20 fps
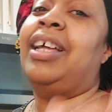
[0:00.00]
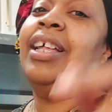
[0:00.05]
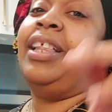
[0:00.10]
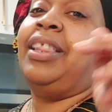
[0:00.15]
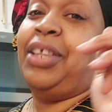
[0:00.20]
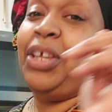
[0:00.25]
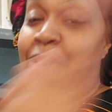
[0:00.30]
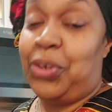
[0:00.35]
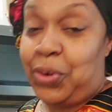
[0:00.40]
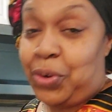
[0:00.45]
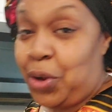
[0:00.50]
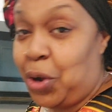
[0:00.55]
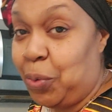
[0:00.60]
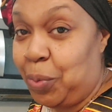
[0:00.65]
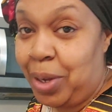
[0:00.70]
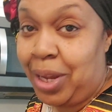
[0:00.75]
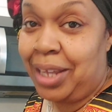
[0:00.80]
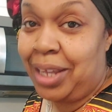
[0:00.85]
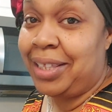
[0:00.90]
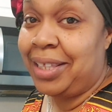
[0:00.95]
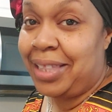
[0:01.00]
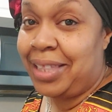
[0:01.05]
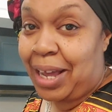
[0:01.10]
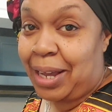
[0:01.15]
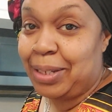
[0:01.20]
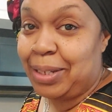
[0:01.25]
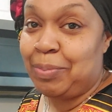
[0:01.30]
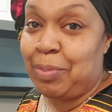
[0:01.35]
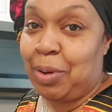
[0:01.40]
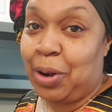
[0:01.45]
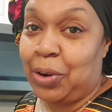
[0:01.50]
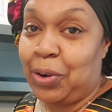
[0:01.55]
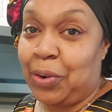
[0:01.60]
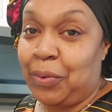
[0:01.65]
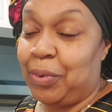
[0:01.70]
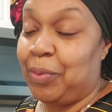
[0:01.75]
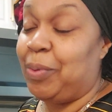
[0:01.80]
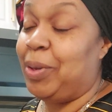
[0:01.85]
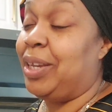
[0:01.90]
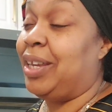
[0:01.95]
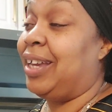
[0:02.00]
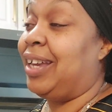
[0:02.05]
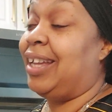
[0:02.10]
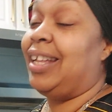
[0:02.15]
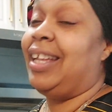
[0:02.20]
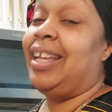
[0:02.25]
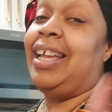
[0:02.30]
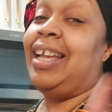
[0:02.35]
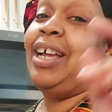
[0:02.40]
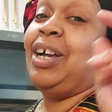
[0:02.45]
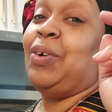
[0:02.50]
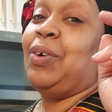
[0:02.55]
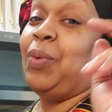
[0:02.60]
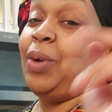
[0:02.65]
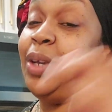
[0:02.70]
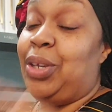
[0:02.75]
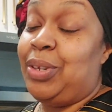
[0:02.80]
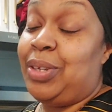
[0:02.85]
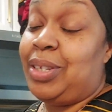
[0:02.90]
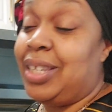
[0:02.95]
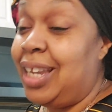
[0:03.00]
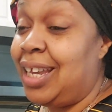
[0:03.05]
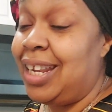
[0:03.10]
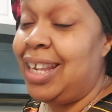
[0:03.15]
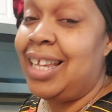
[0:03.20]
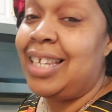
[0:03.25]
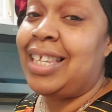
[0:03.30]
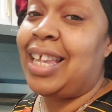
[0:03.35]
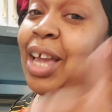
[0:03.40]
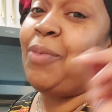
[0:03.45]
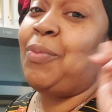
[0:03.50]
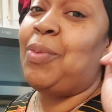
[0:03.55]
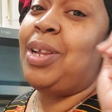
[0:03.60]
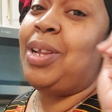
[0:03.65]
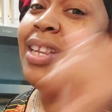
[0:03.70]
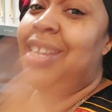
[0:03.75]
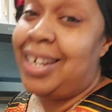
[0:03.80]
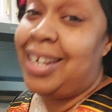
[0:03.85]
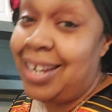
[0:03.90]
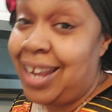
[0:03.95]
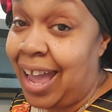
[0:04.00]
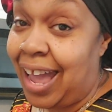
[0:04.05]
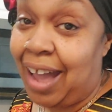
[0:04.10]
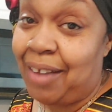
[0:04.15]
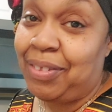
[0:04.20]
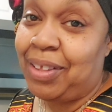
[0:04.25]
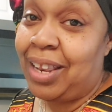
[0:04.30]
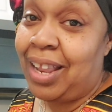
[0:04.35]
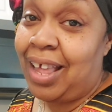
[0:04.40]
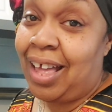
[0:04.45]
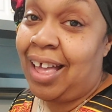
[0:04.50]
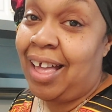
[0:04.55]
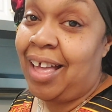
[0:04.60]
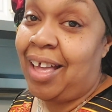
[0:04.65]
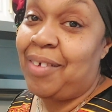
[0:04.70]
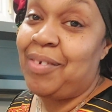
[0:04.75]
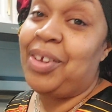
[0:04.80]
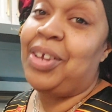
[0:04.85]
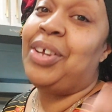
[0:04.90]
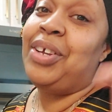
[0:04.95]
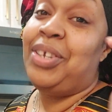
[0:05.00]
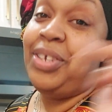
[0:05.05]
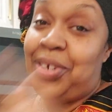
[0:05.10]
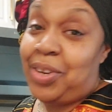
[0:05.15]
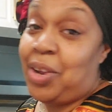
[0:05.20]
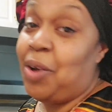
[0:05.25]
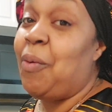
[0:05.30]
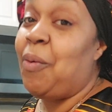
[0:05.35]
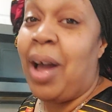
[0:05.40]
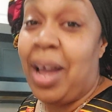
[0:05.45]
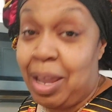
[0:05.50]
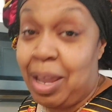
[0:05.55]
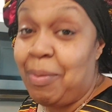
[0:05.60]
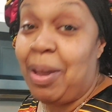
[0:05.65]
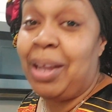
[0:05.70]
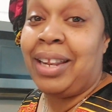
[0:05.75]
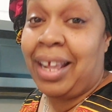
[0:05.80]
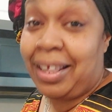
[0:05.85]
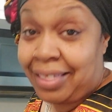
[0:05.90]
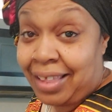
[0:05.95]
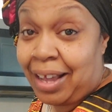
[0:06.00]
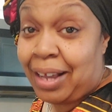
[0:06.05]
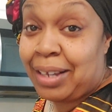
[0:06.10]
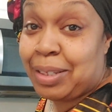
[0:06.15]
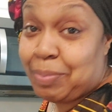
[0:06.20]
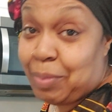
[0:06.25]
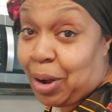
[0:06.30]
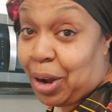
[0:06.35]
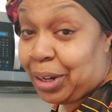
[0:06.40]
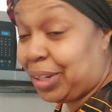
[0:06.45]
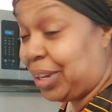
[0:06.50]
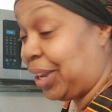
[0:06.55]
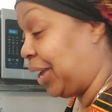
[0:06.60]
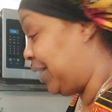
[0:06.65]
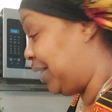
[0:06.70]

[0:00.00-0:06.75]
then you know we hit the 1,000 mark over the weekend. When you see this and we didn't have the live, you know I ain't made that 1,000 mark yet.